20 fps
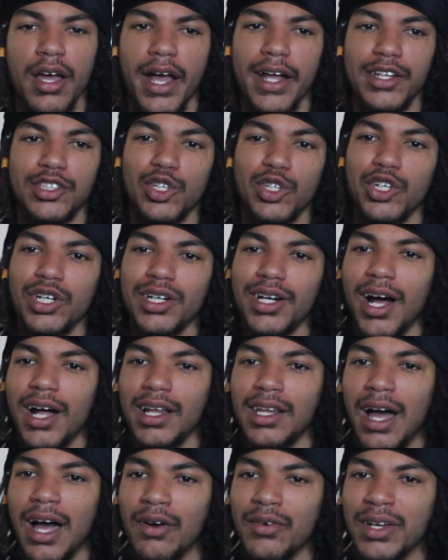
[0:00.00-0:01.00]
And so you're not
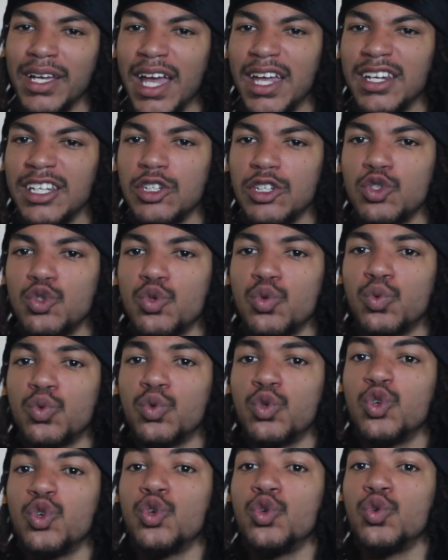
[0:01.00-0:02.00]
allowing any new
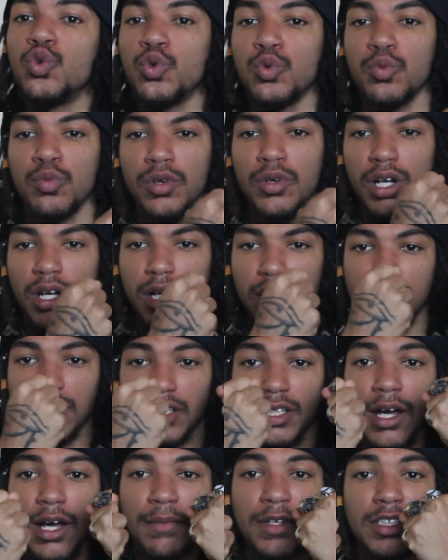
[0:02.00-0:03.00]
room to
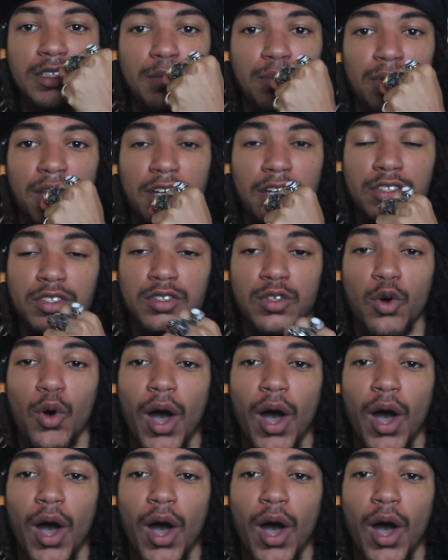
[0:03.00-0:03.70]
come into place so